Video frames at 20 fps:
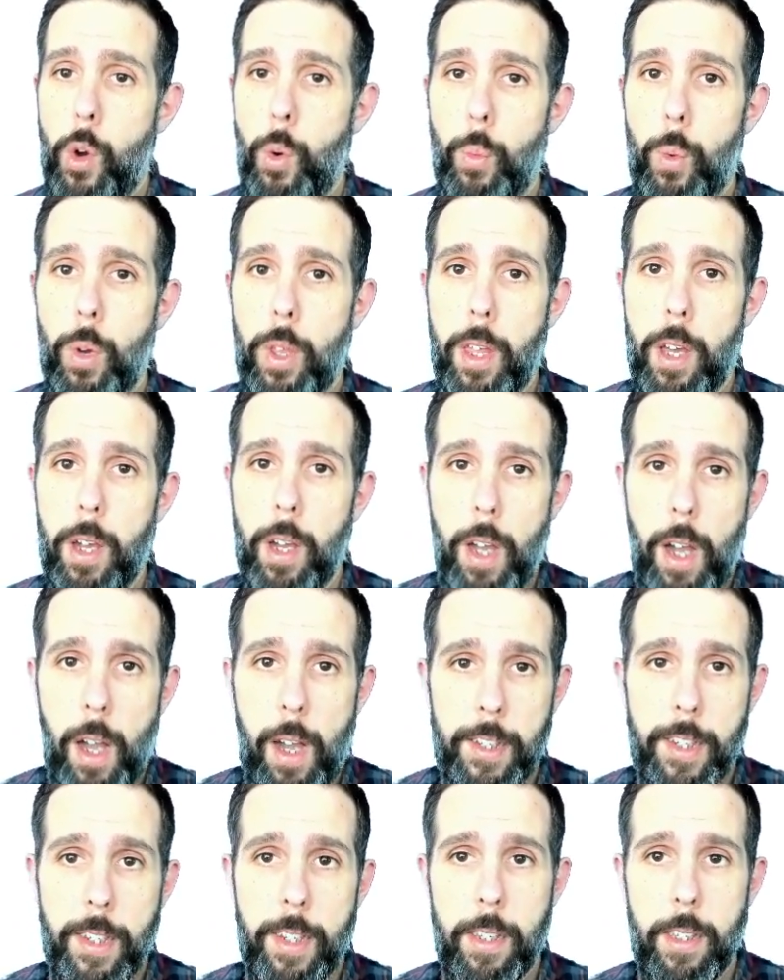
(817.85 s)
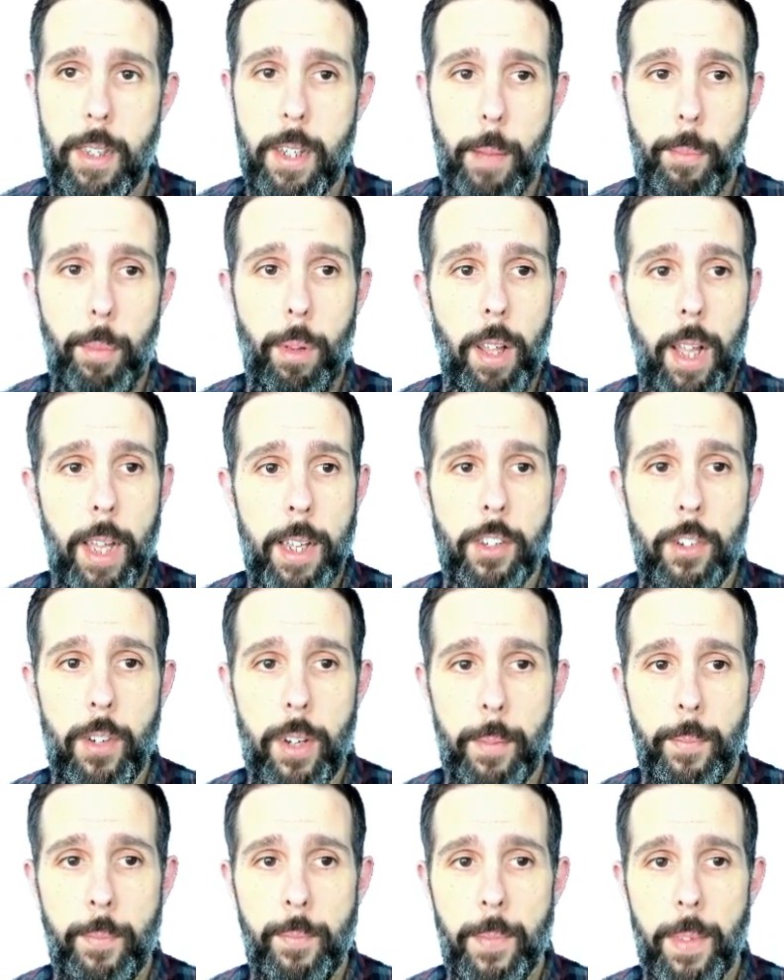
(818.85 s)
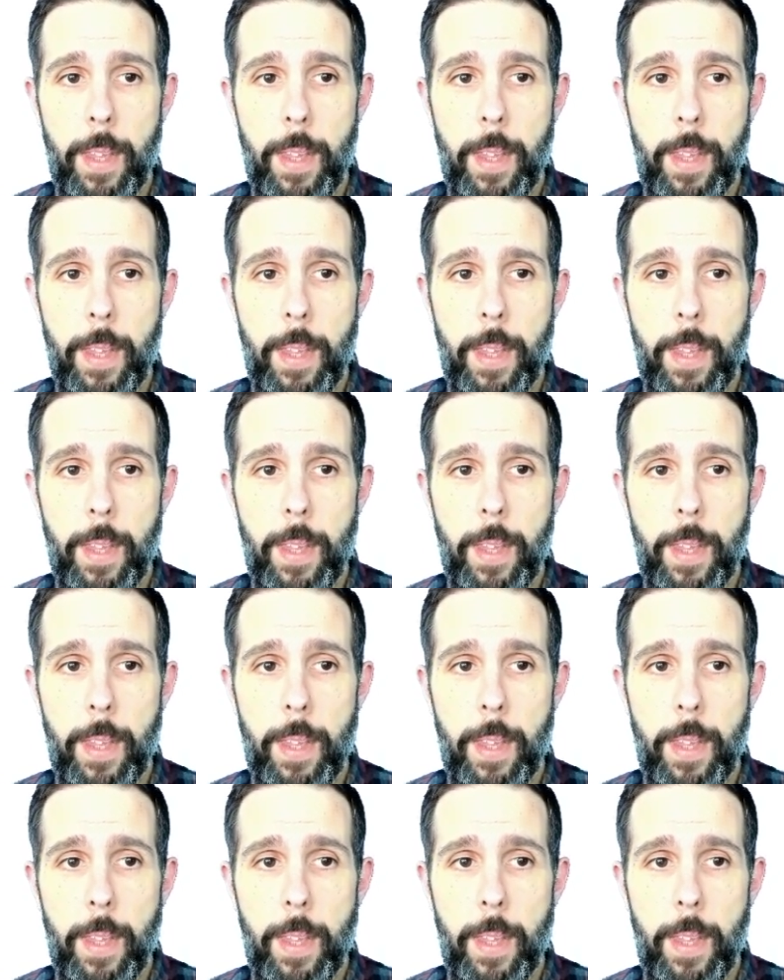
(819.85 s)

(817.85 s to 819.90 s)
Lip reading: with a hash table entry.